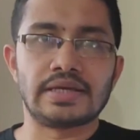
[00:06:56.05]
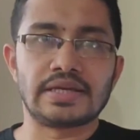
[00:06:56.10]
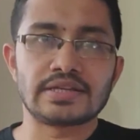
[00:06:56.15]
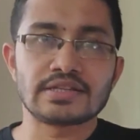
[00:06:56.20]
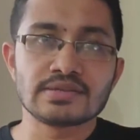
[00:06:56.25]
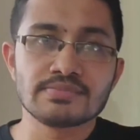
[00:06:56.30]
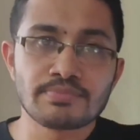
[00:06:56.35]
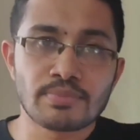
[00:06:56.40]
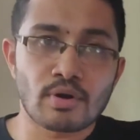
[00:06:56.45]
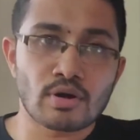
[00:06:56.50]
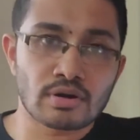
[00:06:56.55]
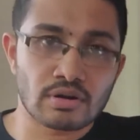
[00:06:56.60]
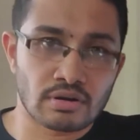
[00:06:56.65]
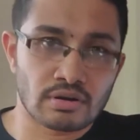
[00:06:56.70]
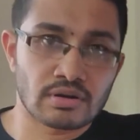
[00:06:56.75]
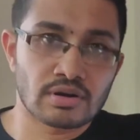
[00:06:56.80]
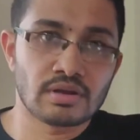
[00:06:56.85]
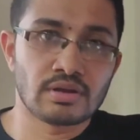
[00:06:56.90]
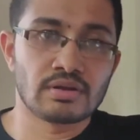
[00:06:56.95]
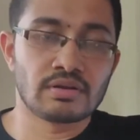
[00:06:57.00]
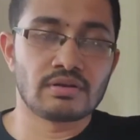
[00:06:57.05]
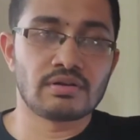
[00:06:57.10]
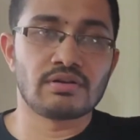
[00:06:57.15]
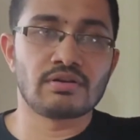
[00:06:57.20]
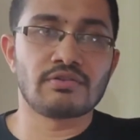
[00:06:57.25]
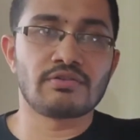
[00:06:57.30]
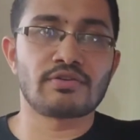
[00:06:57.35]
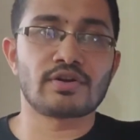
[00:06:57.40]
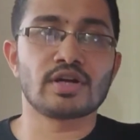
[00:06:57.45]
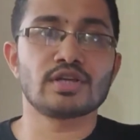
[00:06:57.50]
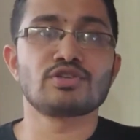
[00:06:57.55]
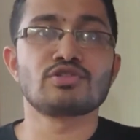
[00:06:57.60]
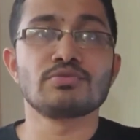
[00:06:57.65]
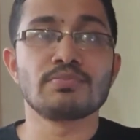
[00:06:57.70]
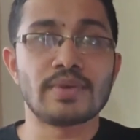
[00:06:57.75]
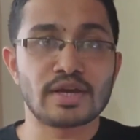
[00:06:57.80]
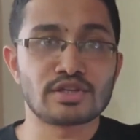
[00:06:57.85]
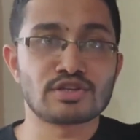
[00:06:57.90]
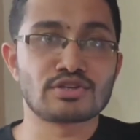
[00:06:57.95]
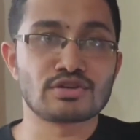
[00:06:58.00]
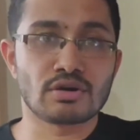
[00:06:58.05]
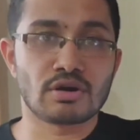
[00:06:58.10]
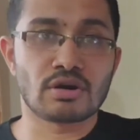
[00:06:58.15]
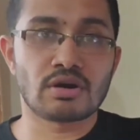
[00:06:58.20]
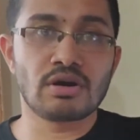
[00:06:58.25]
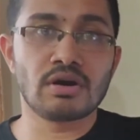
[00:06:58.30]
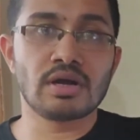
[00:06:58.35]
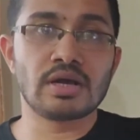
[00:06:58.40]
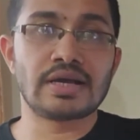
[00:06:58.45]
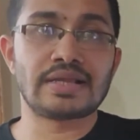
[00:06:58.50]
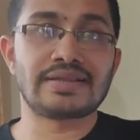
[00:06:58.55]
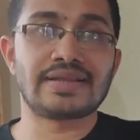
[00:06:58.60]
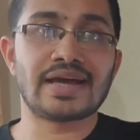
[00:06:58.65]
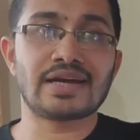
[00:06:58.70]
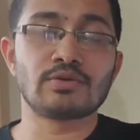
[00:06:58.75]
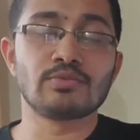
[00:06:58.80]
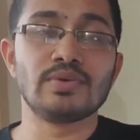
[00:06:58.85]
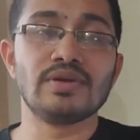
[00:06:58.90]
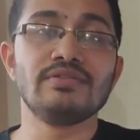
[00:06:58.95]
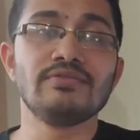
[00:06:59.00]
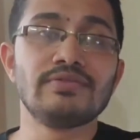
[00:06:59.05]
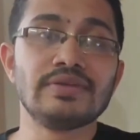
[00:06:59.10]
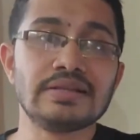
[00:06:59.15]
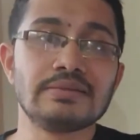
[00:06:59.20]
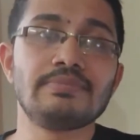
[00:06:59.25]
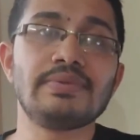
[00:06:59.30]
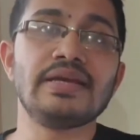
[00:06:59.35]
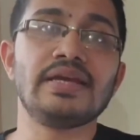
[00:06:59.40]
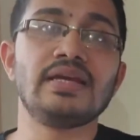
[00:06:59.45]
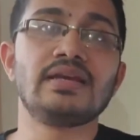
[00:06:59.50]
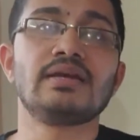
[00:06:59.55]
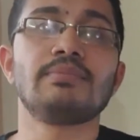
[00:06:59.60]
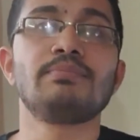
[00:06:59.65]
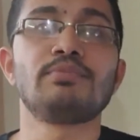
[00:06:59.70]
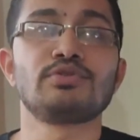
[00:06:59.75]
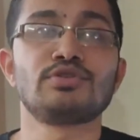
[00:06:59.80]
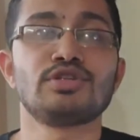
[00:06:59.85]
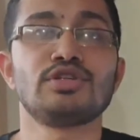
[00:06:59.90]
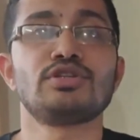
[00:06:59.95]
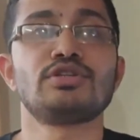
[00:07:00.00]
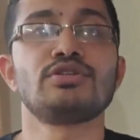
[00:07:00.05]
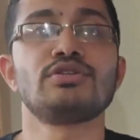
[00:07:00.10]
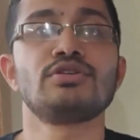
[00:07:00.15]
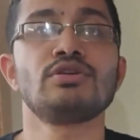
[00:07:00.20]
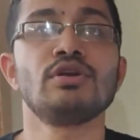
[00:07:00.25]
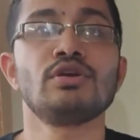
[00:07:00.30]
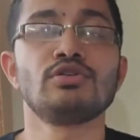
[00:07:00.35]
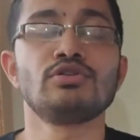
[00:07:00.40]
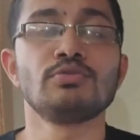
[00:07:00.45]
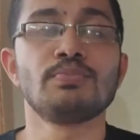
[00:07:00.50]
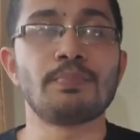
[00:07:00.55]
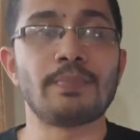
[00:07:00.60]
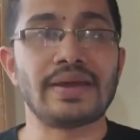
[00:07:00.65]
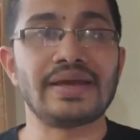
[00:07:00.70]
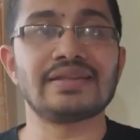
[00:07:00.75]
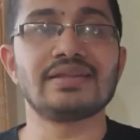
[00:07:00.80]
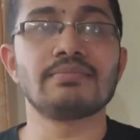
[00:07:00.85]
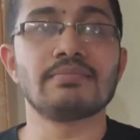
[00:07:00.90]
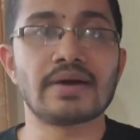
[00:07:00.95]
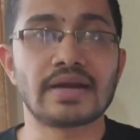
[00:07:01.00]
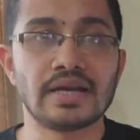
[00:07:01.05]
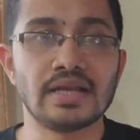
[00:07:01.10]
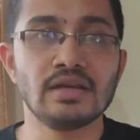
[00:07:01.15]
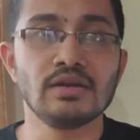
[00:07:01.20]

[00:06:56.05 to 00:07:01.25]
it is important for us to make sure that we will be in a position to pay the